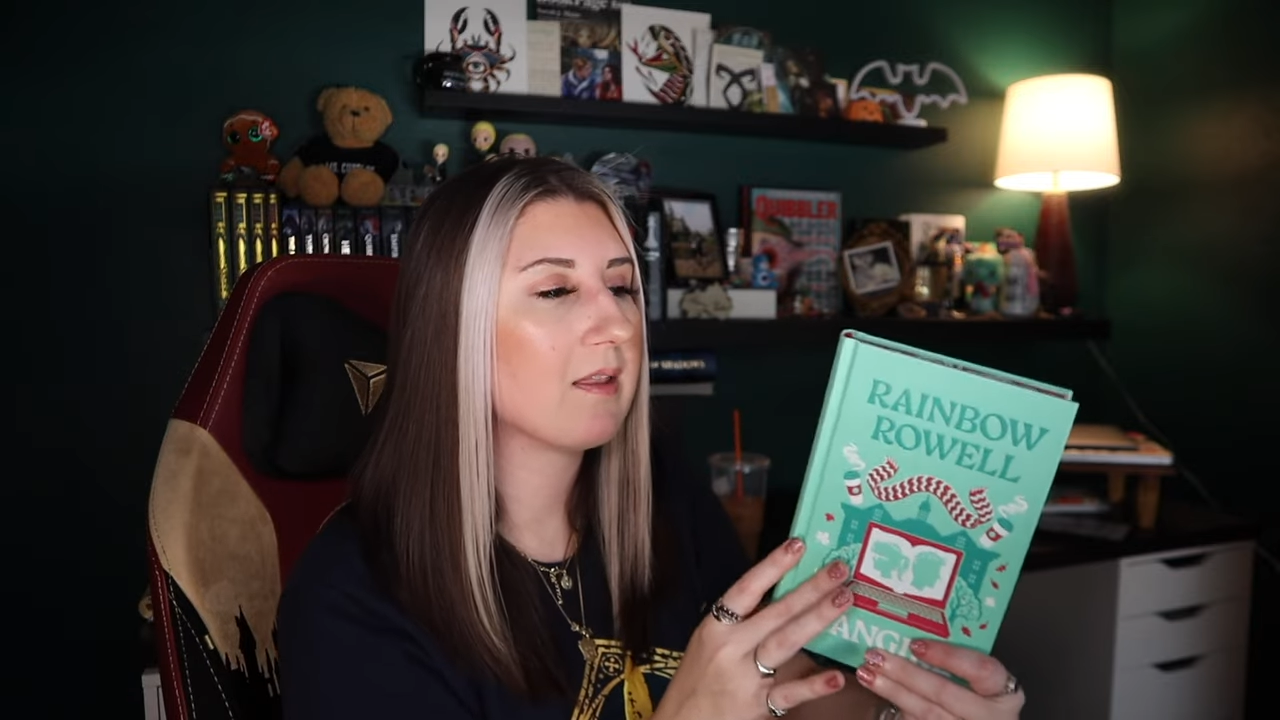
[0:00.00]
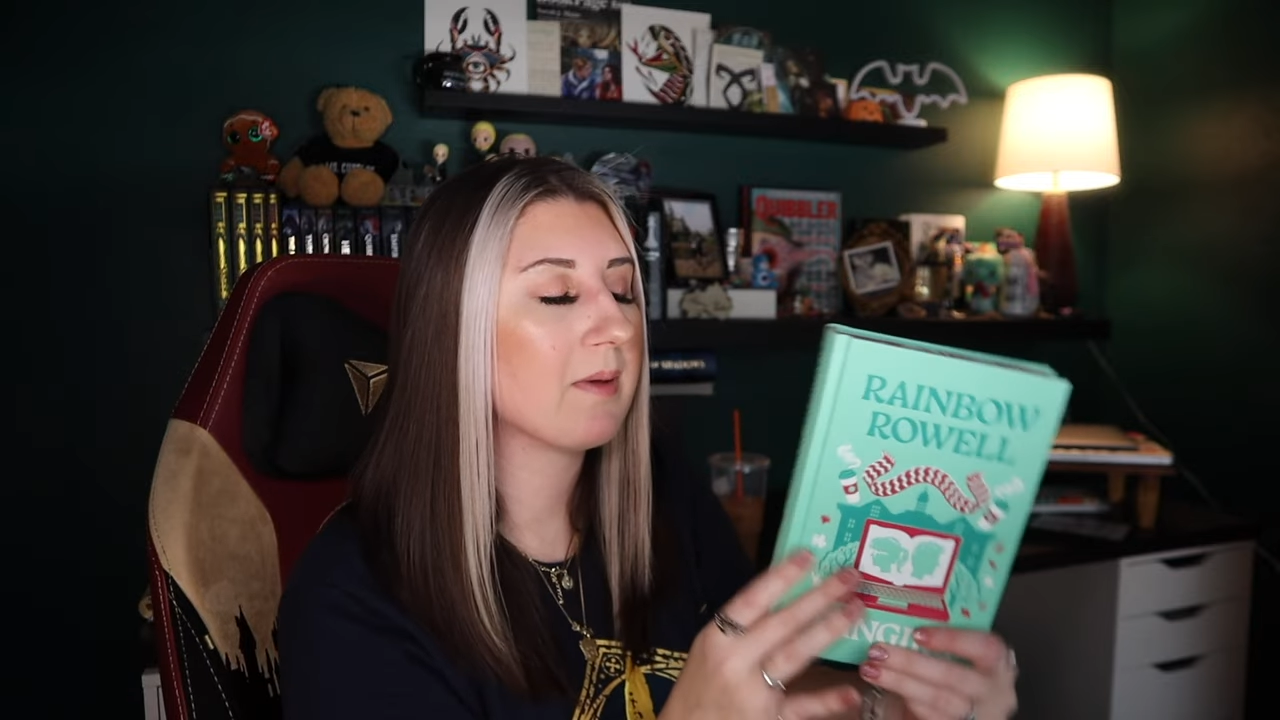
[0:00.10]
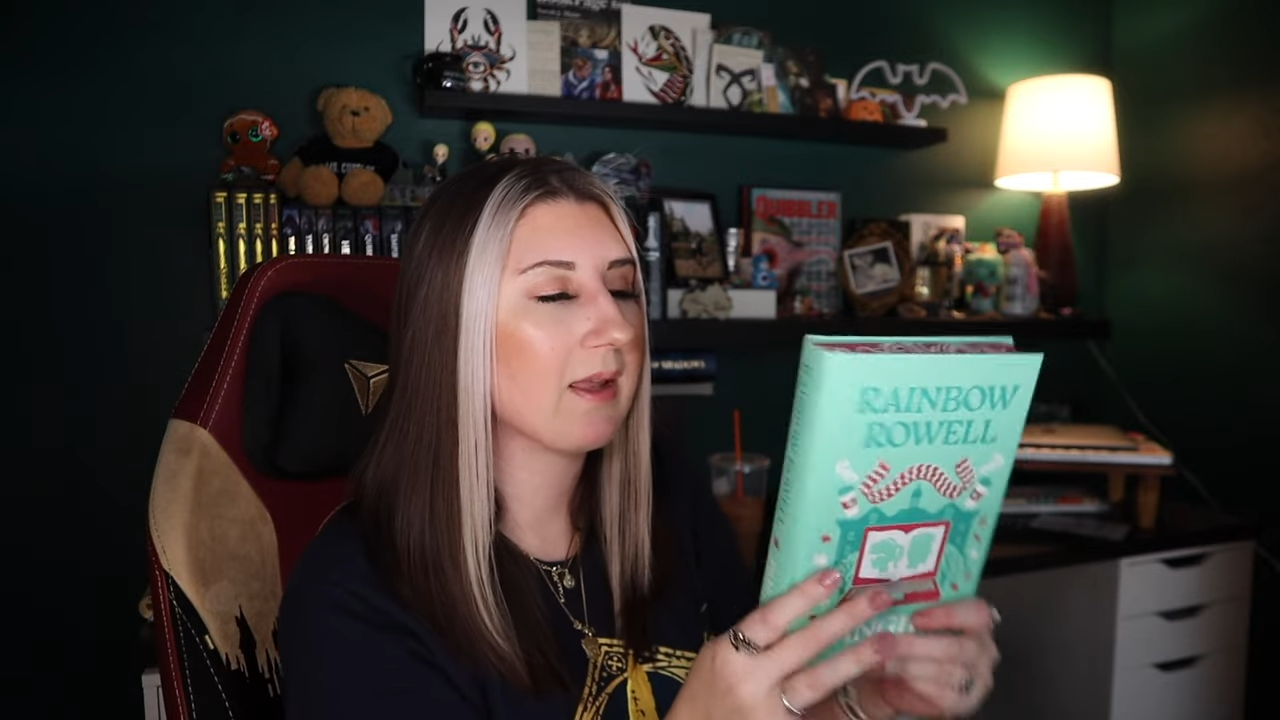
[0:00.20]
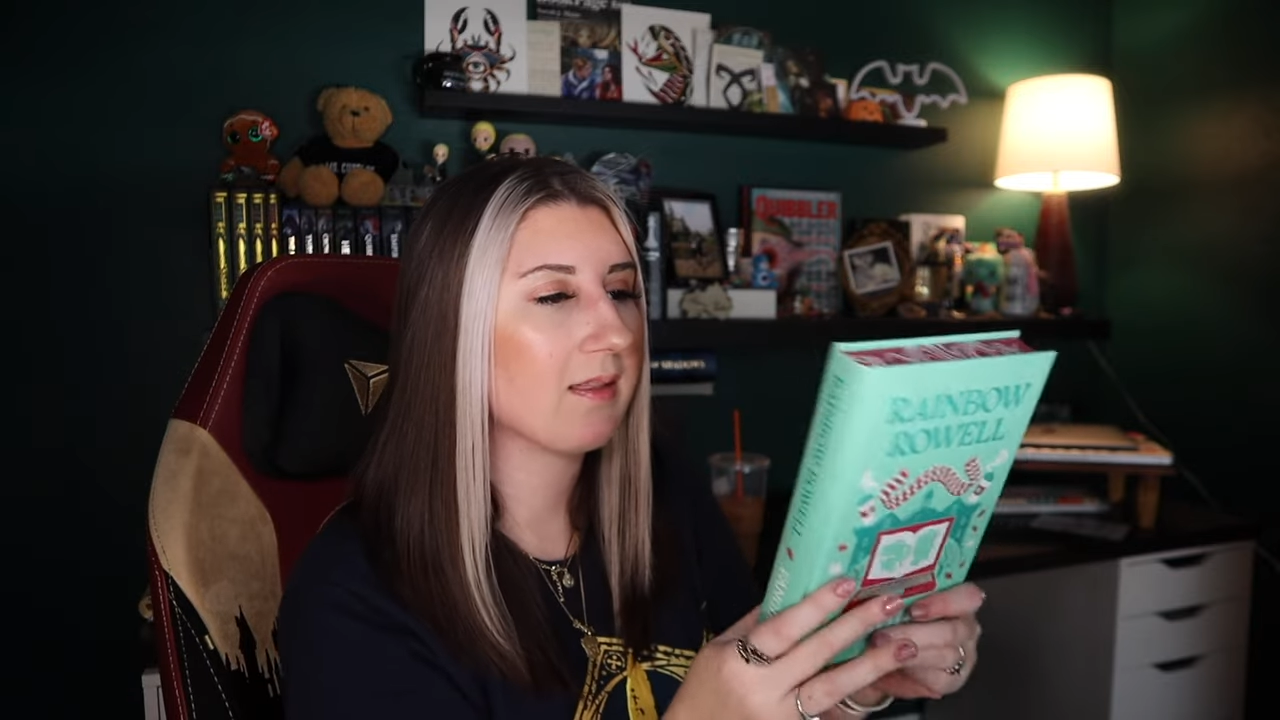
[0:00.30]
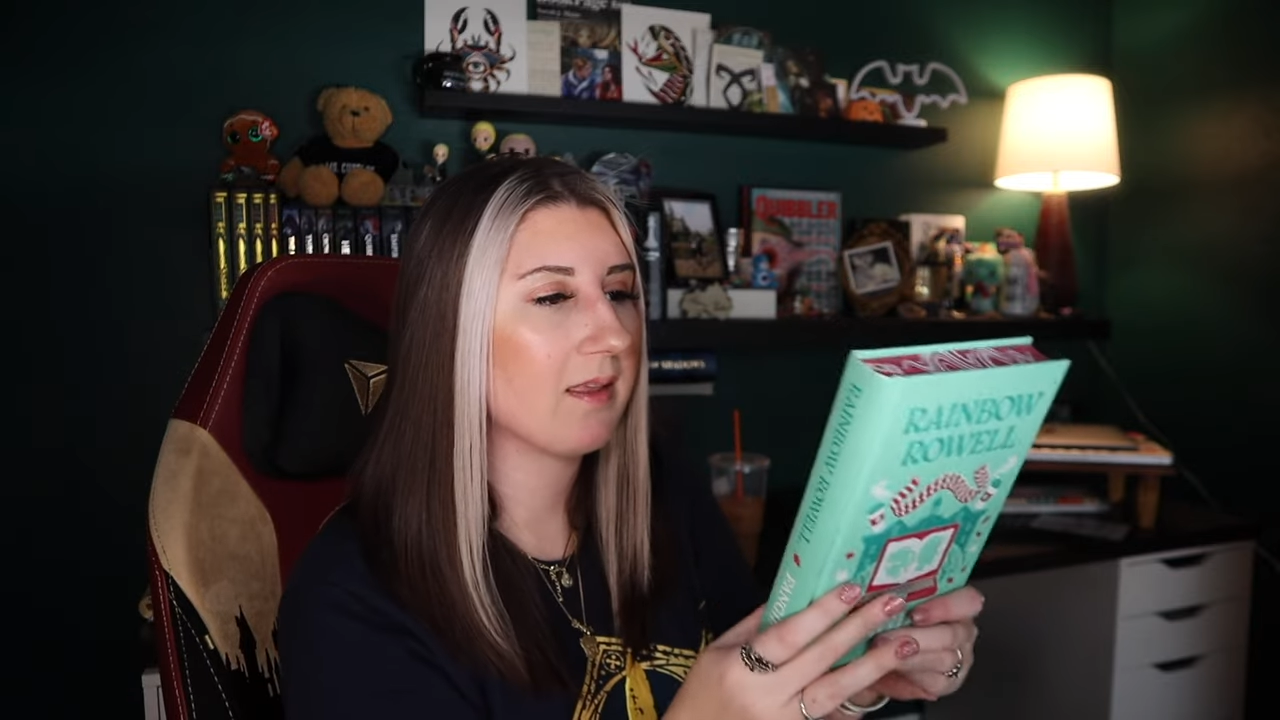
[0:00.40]
at the
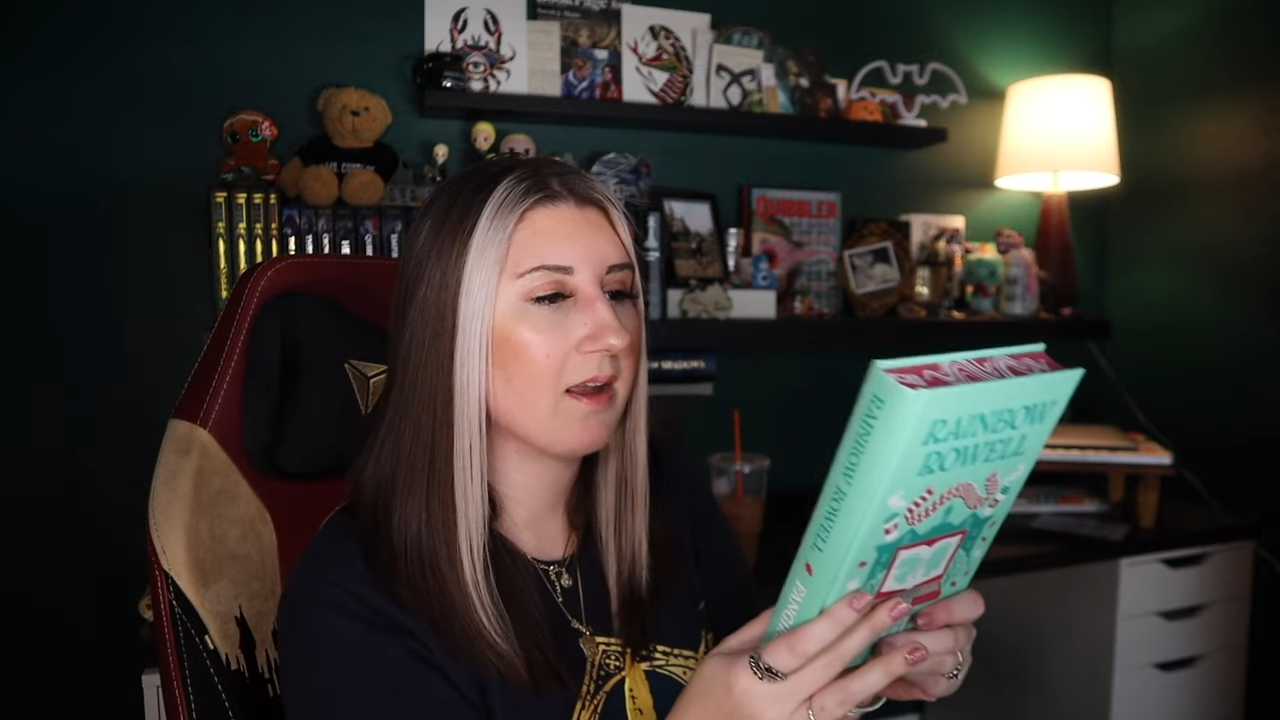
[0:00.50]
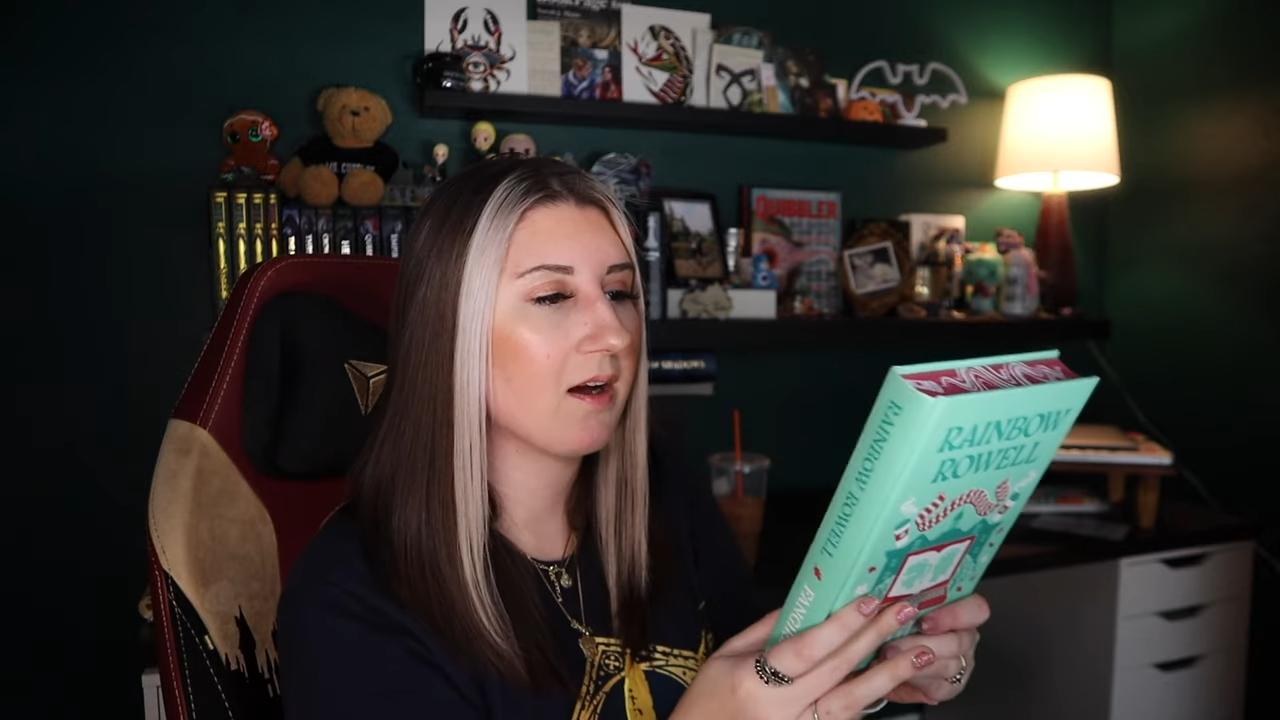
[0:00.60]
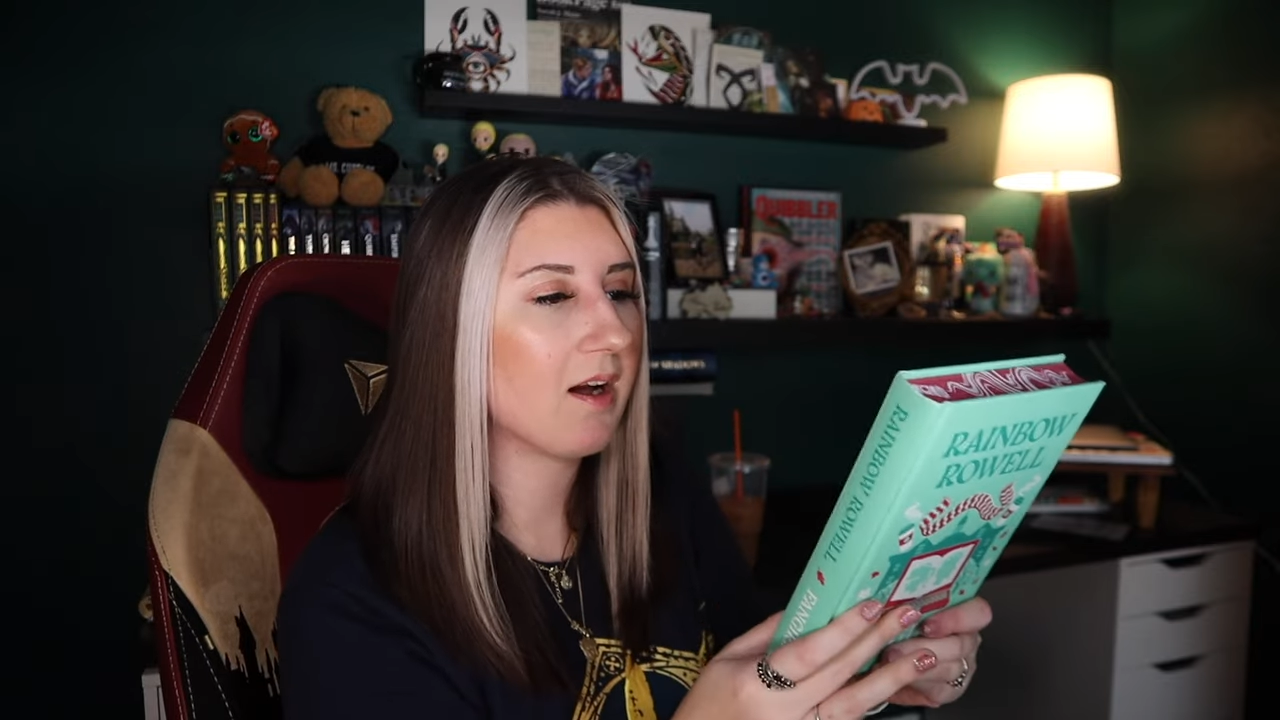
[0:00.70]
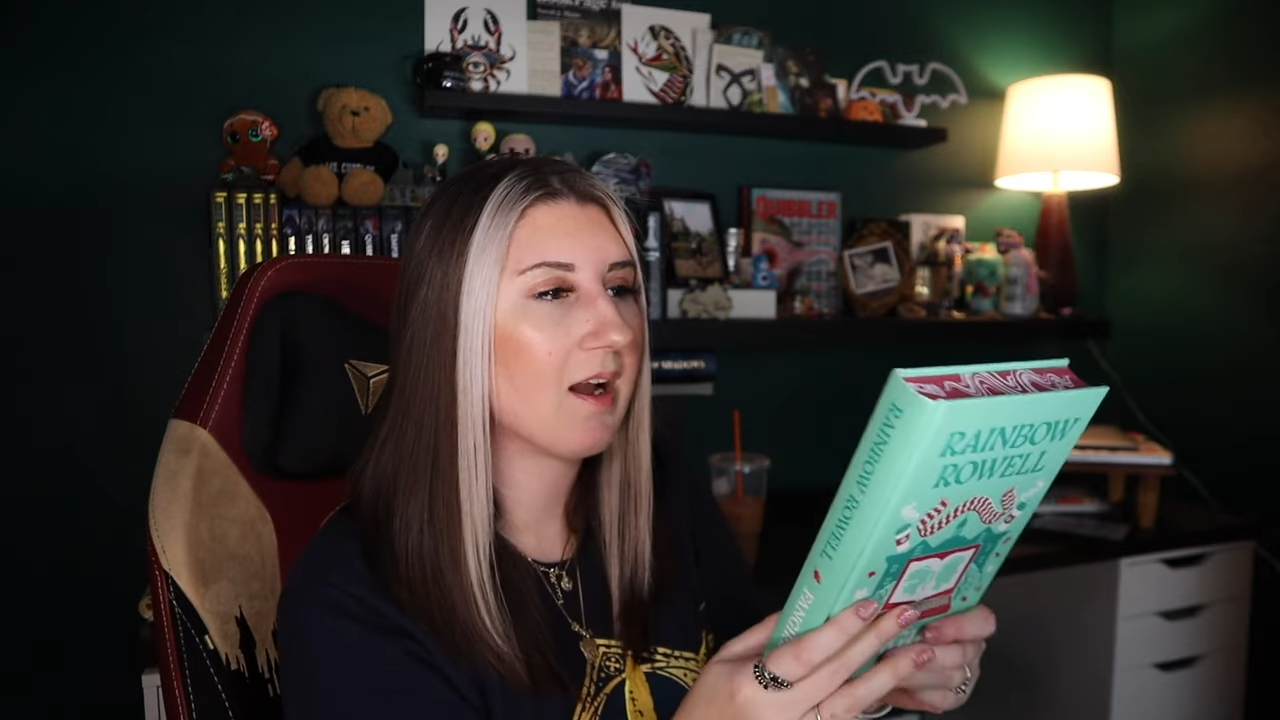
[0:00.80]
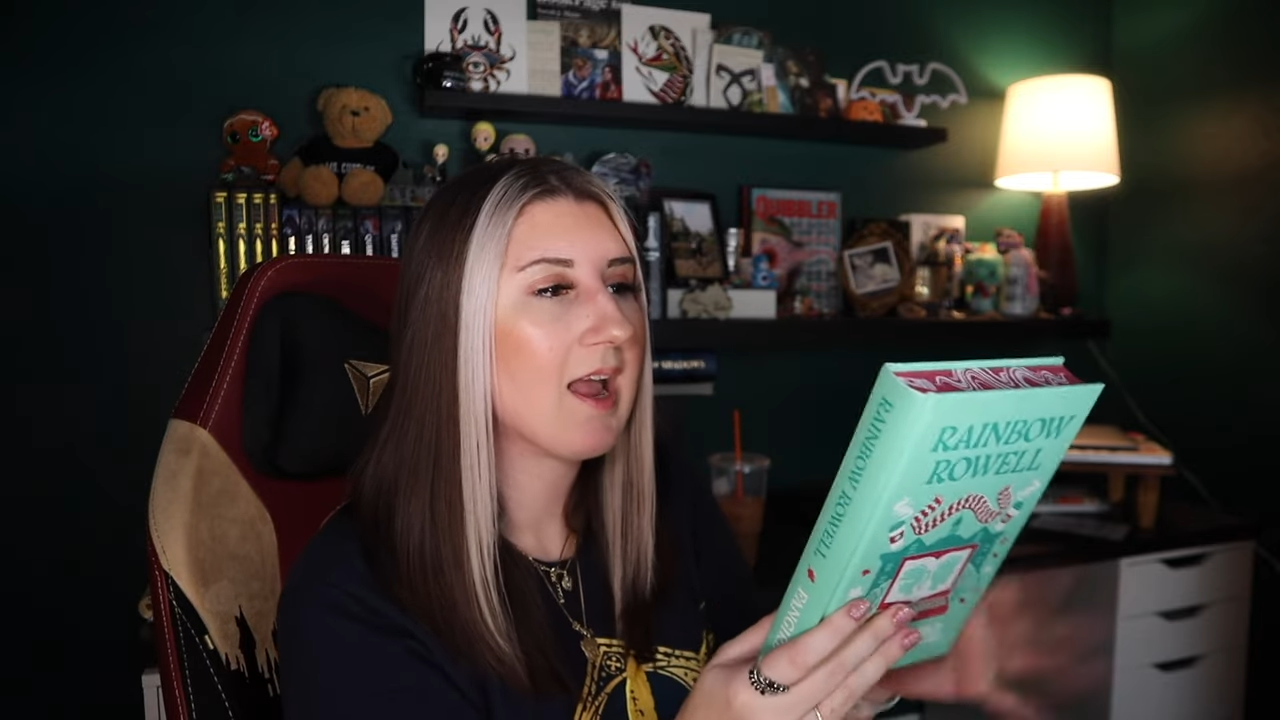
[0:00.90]
beginning of the
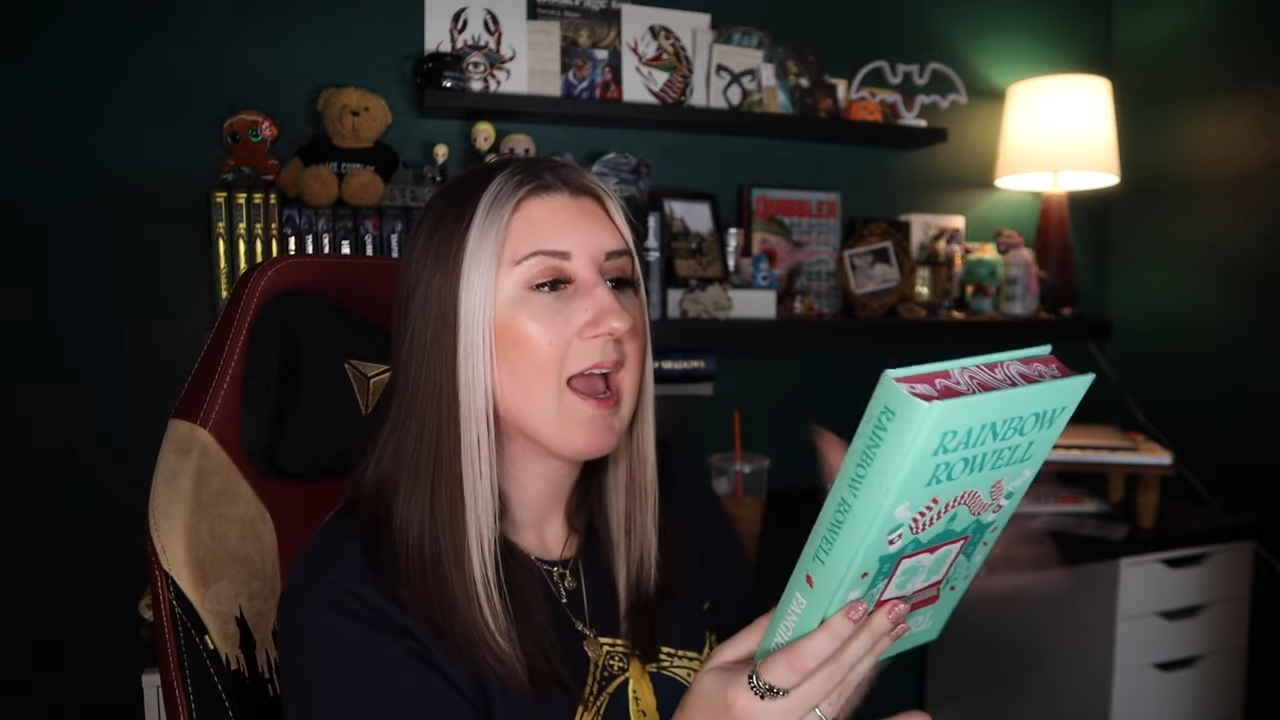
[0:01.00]
year.